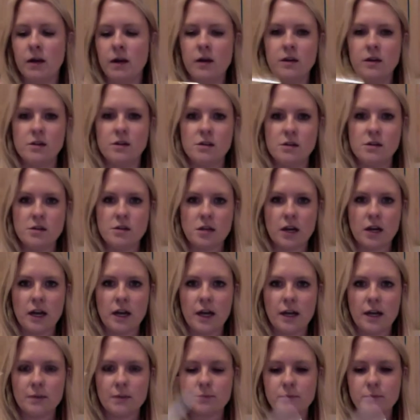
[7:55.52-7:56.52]
Touche
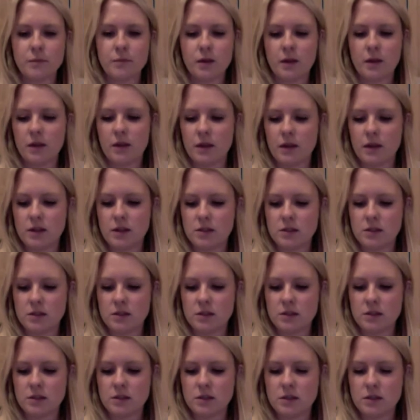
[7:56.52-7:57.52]
Clap,
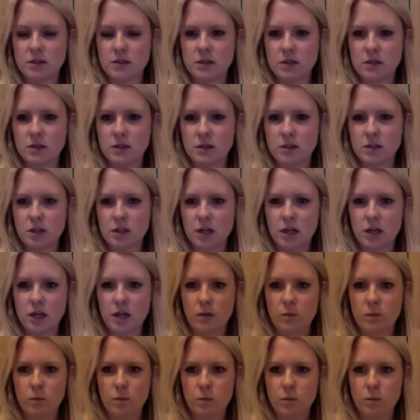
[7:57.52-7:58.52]
that's shade
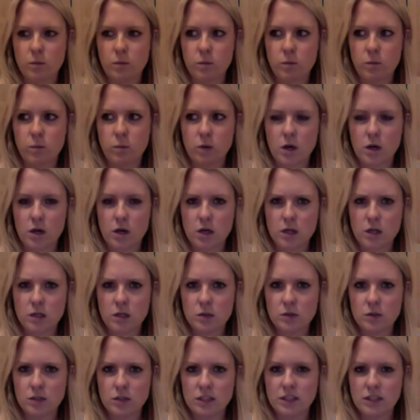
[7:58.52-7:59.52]
1
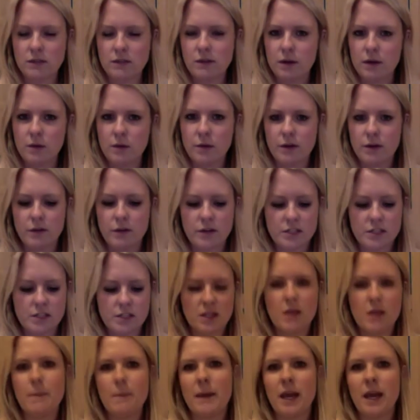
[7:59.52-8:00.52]
or 0, whatever it is. It's
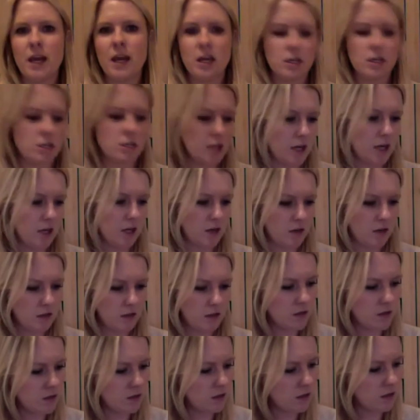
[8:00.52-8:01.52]
like the pinky shade.
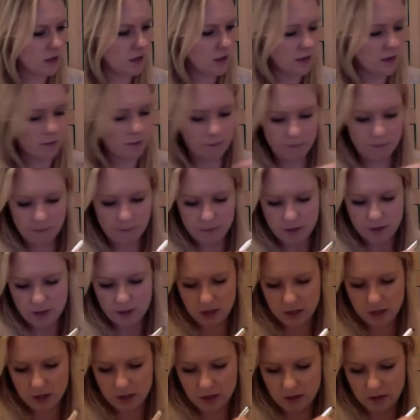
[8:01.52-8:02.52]
I
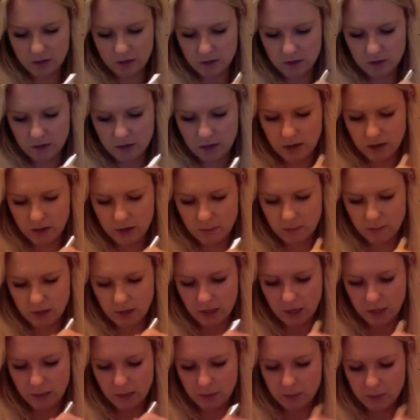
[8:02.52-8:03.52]
think it is. Yeah,
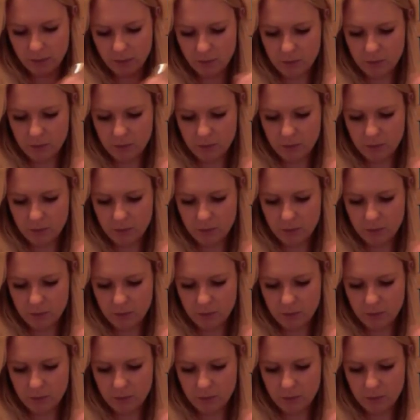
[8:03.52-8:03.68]
pinky one.